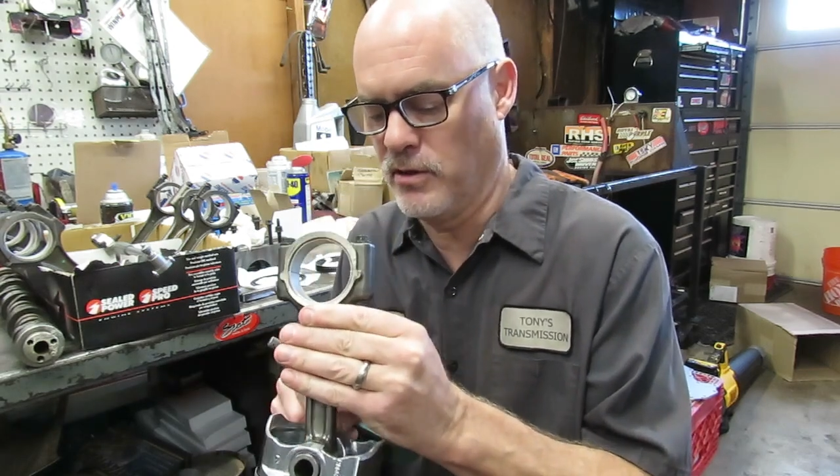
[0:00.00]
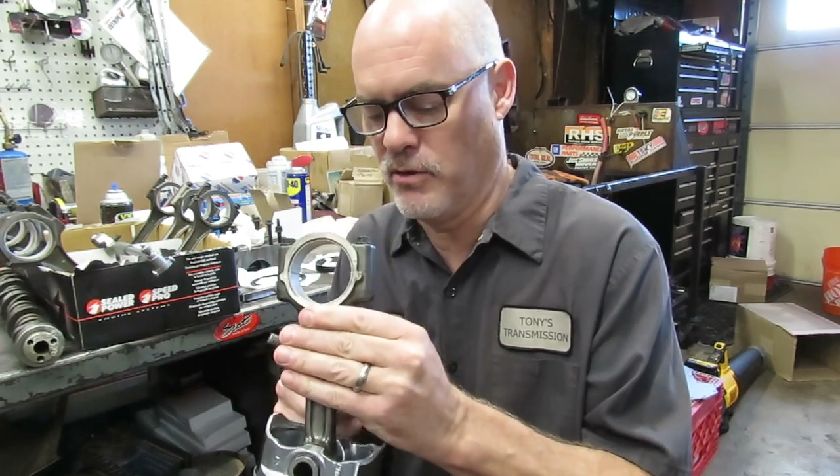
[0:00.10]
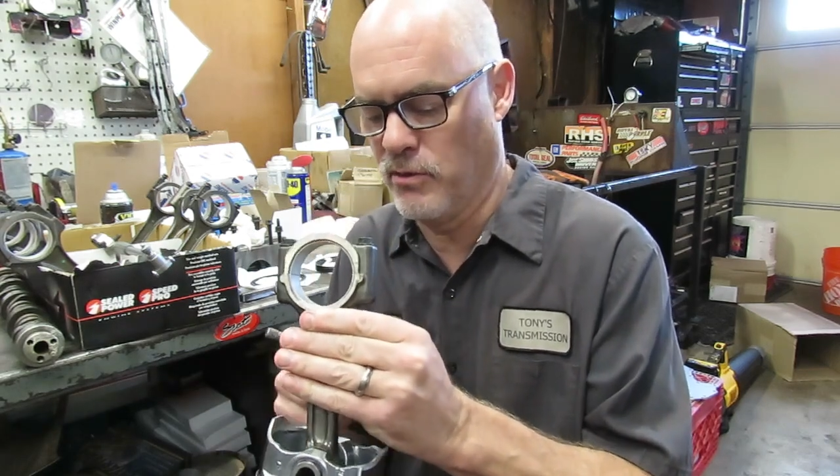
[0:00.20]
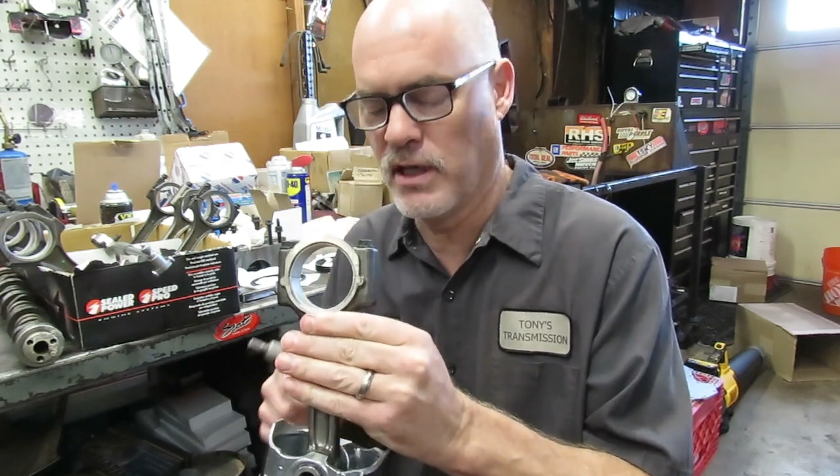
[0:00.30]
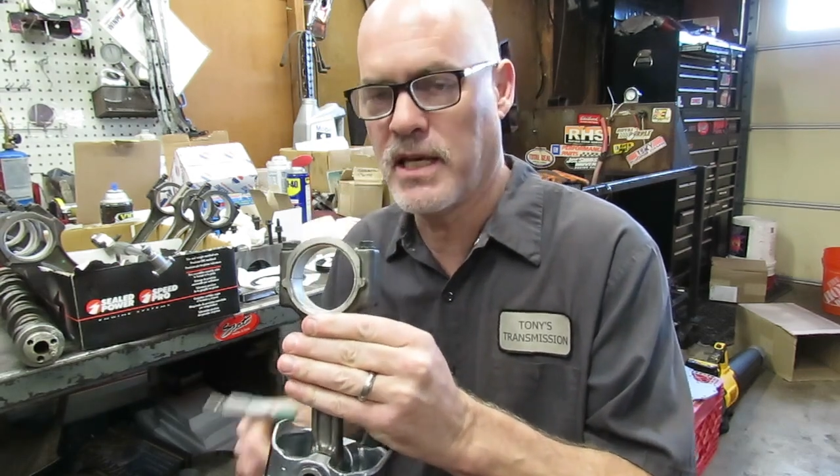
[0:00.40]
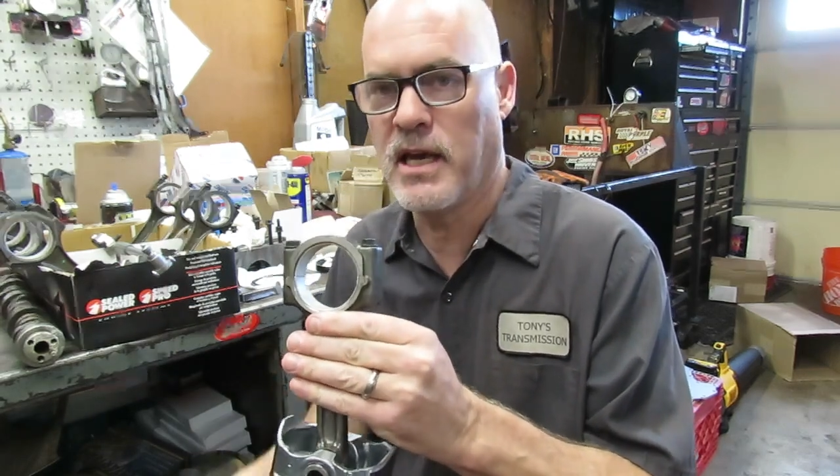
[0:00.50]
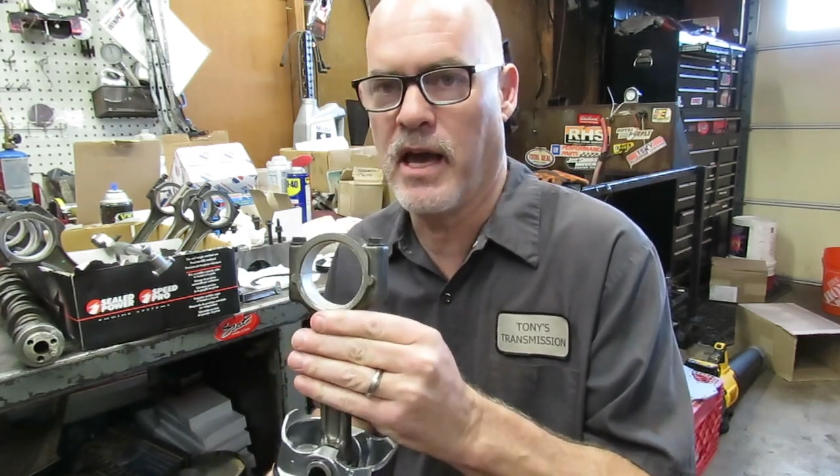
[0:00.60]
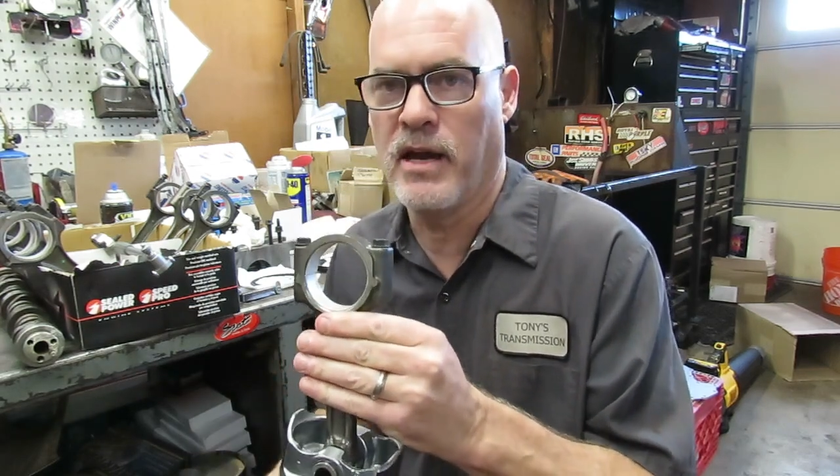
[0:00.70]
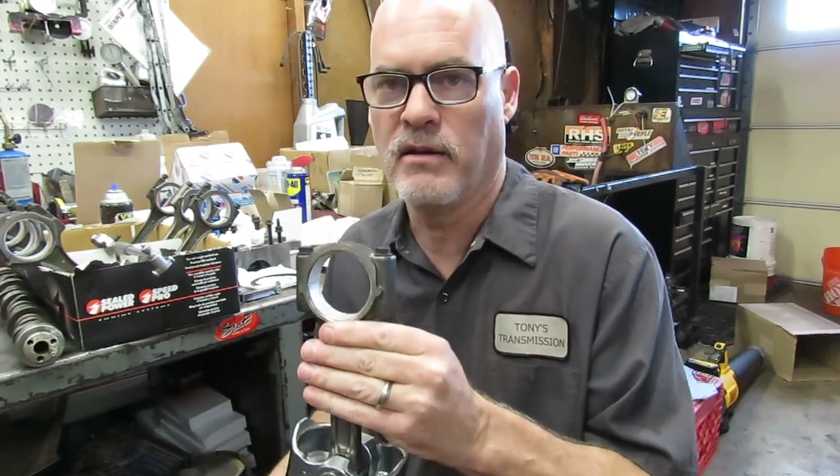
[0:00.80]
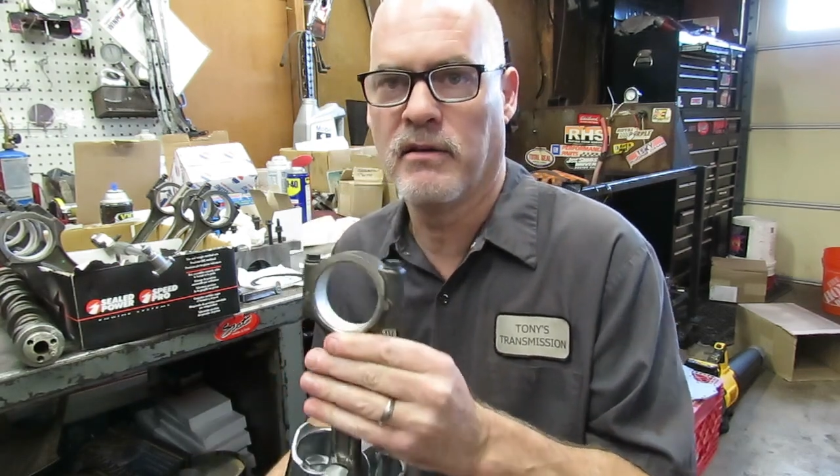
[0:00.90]
you really
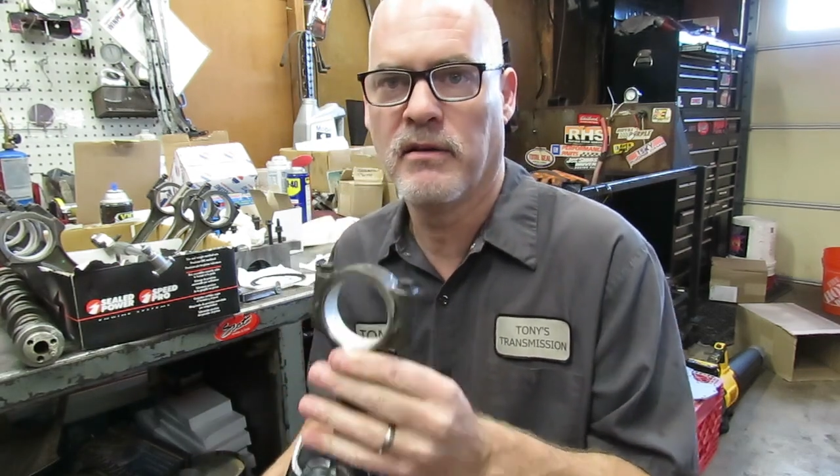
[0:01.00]
can't